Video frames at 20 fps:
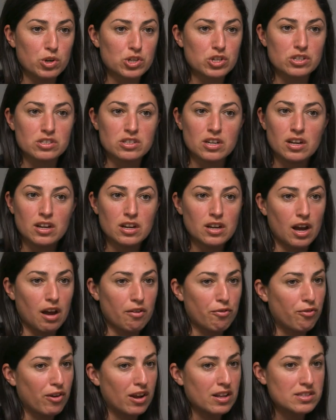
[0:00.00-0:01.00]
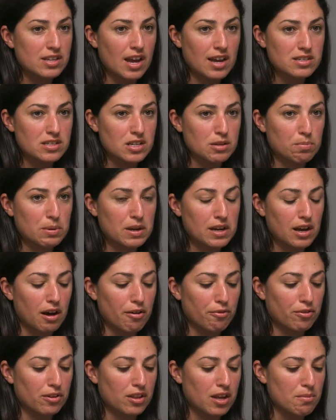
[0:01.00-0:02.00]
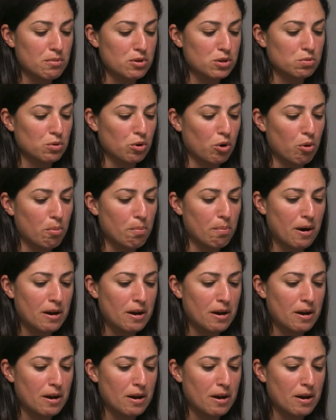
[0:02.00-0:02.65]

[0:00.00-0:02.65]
which is a fantastic pickup for them as well.